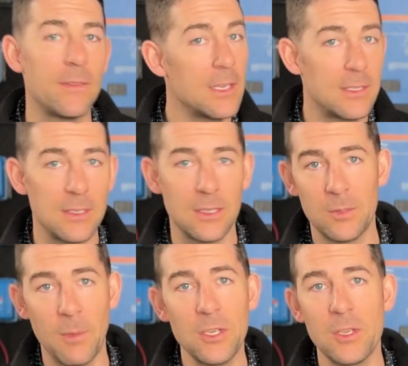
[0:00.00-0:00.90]
This is
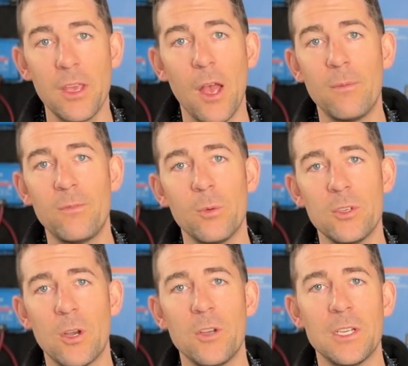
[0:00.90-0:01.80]
especially helpful when
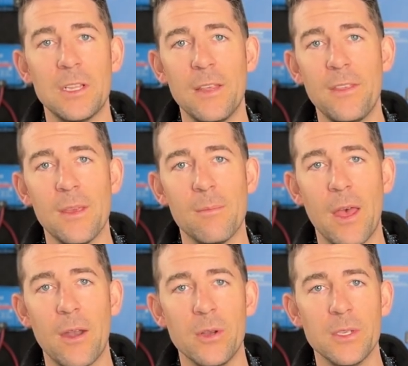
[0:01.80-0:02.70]
charging lithium
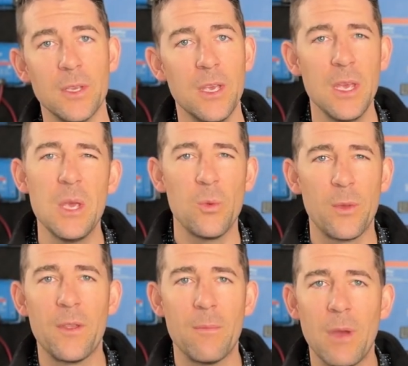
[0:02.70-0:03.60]
batteries
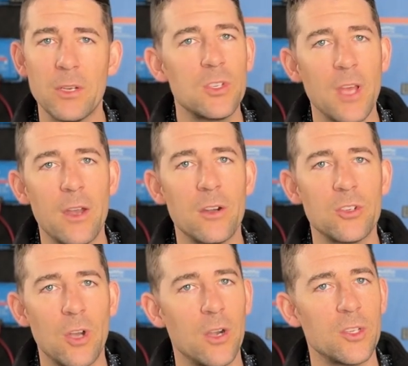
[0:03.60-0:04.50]
with their much tighter charge